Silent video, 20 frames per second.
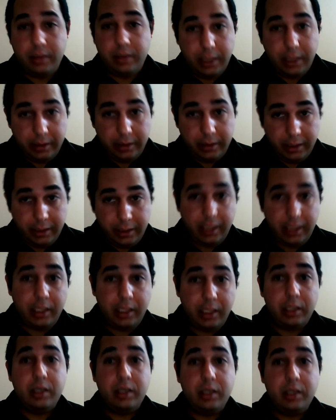
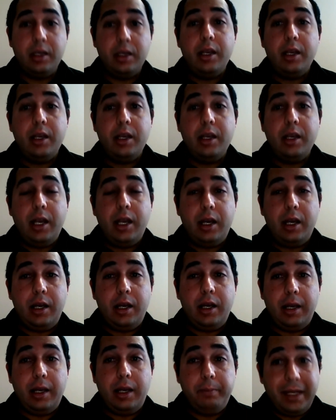attaining
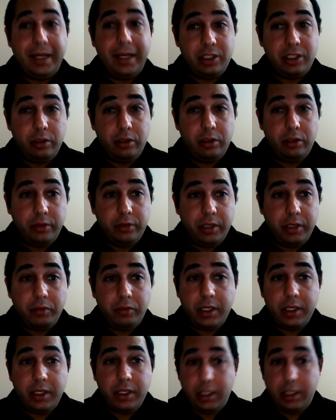a bachelor
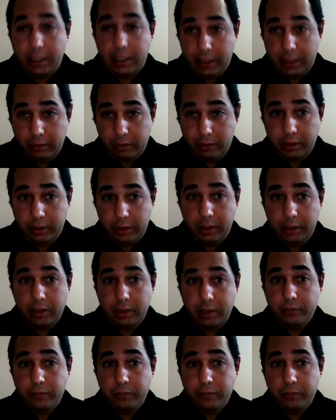degree in accounting.